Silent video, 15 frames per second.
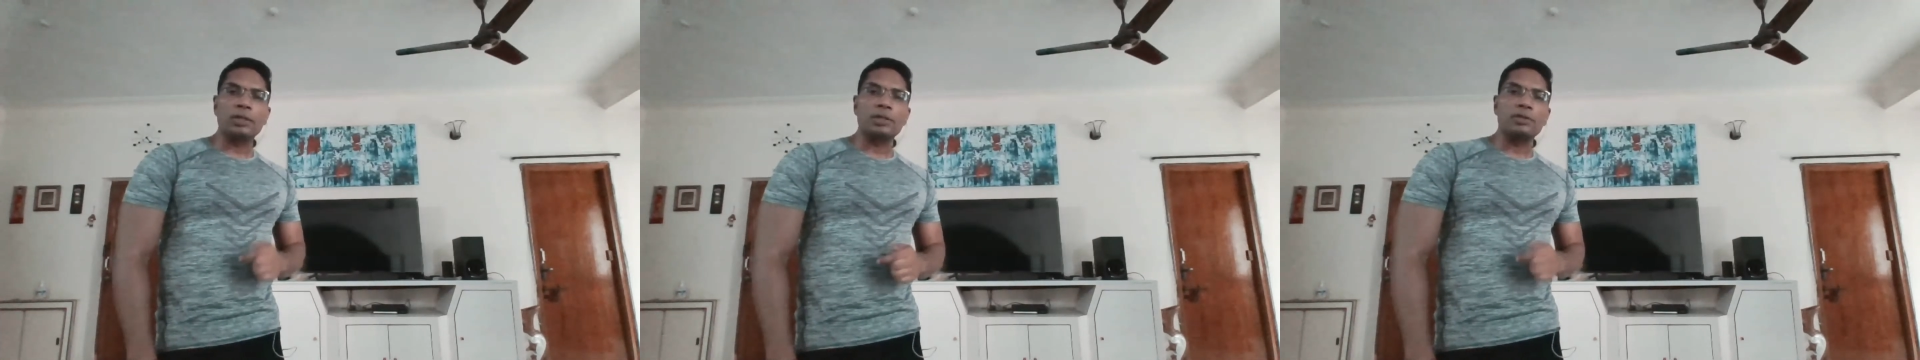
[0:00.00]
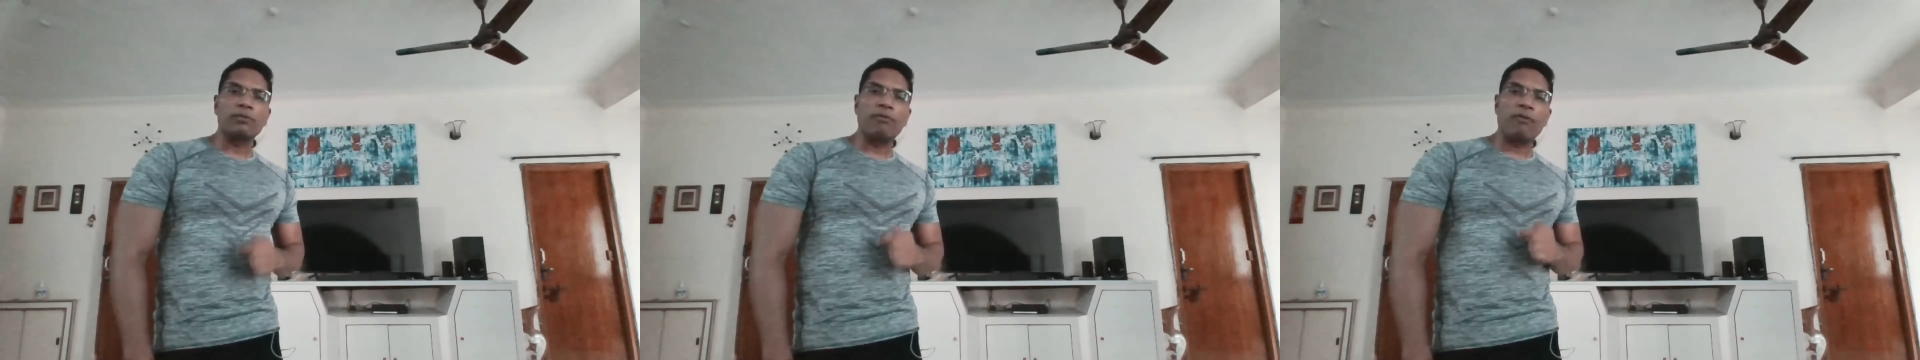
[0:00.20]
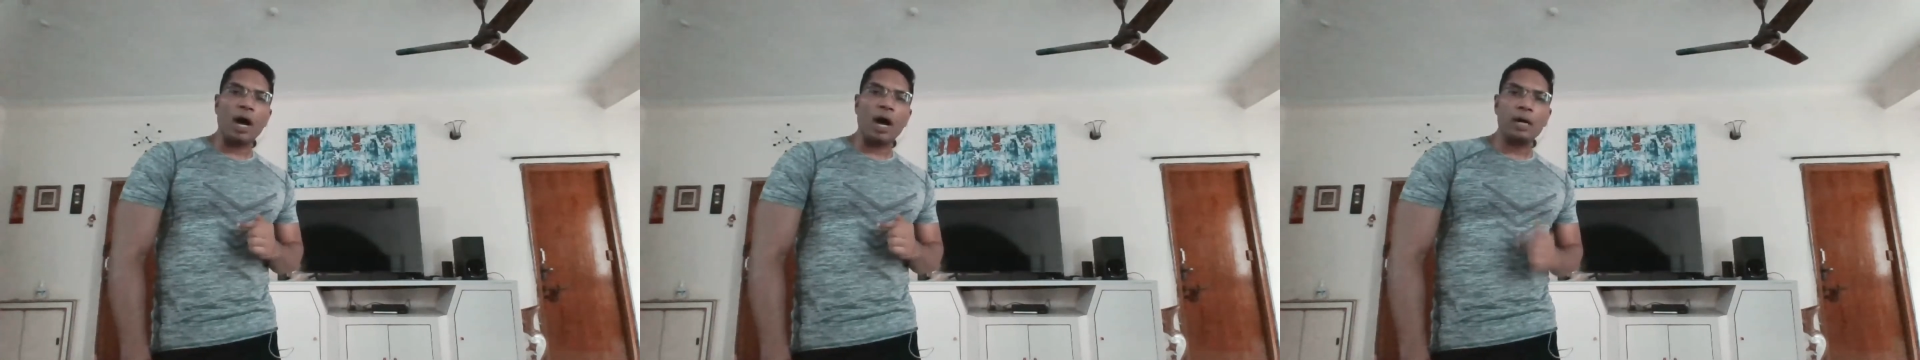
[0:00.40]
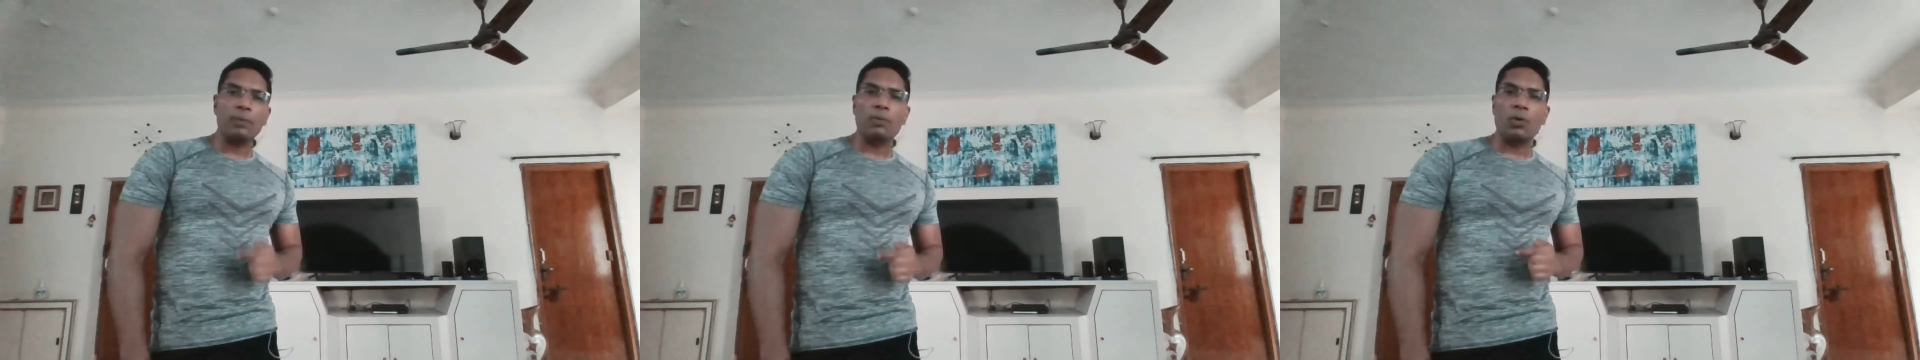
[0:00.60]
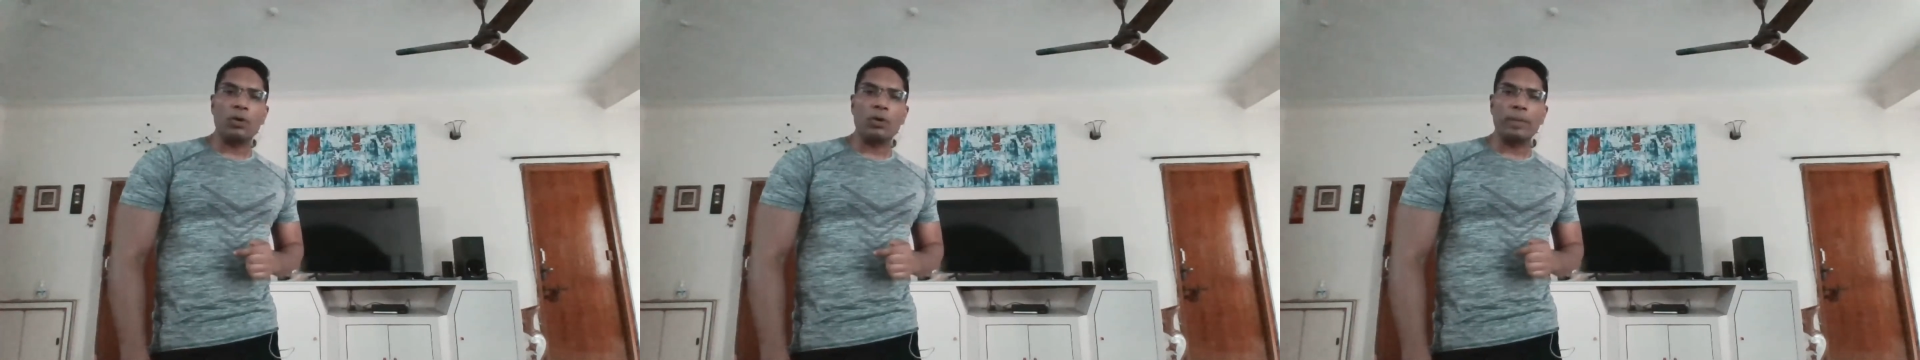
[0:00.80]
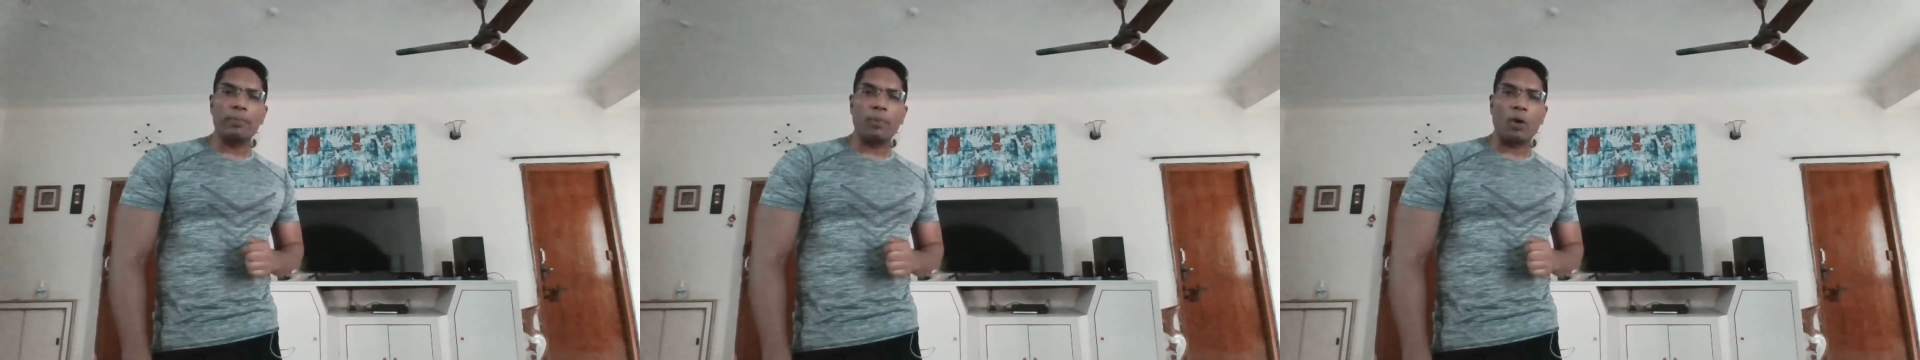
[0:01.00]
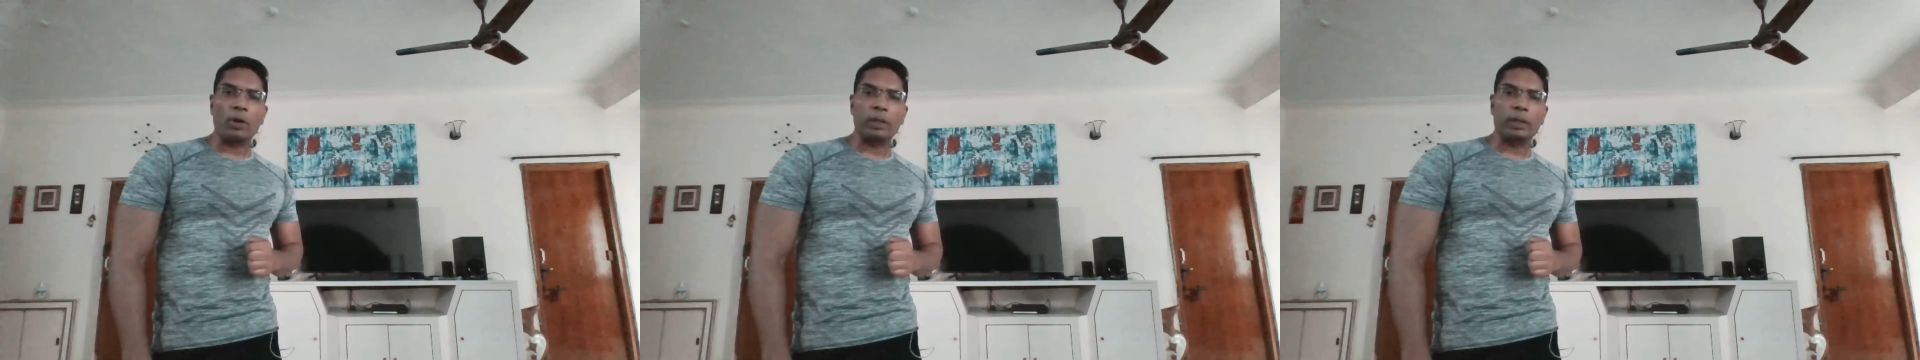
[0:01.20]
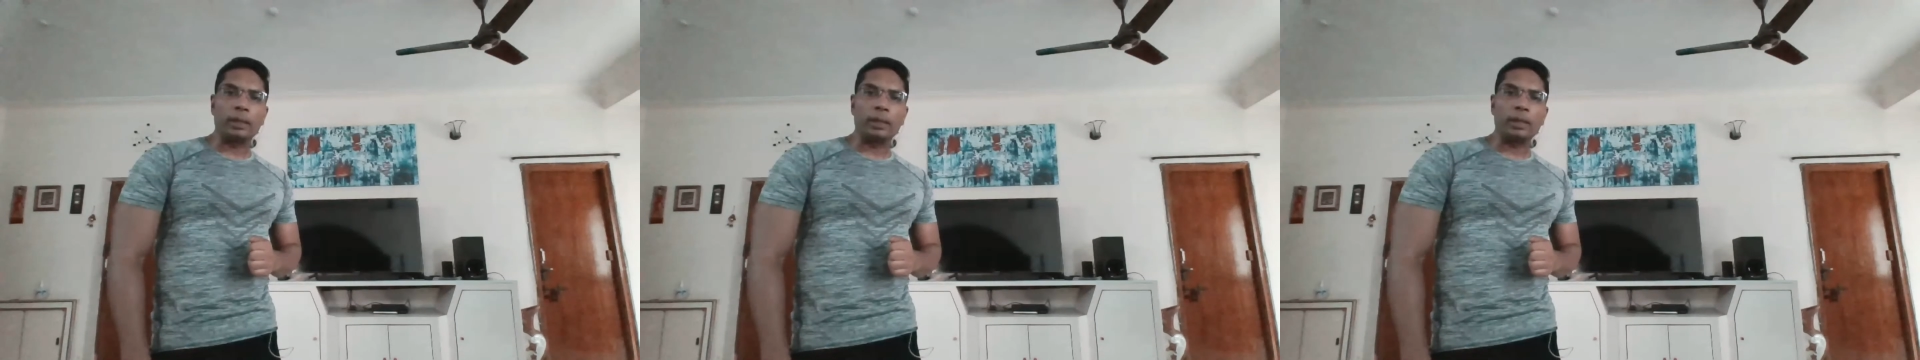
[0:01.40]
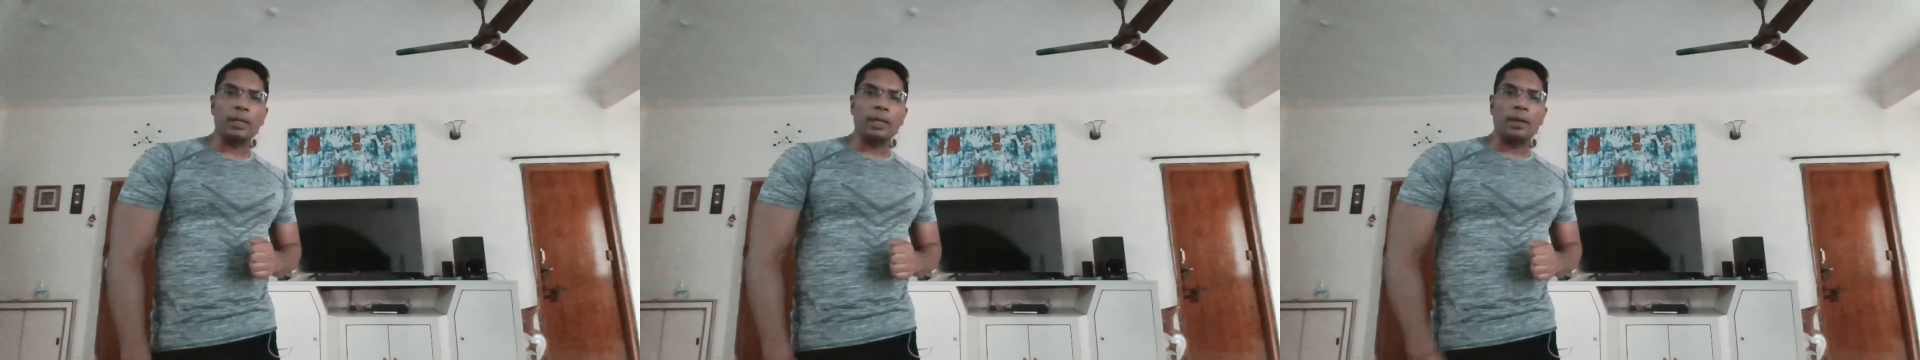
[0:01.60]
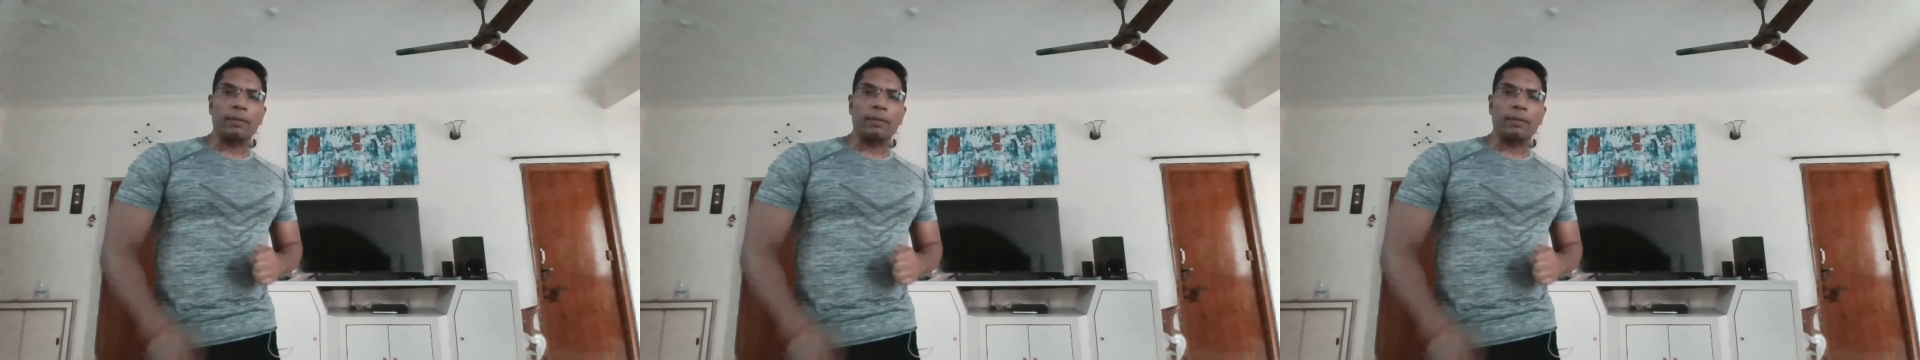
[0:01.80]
is far more important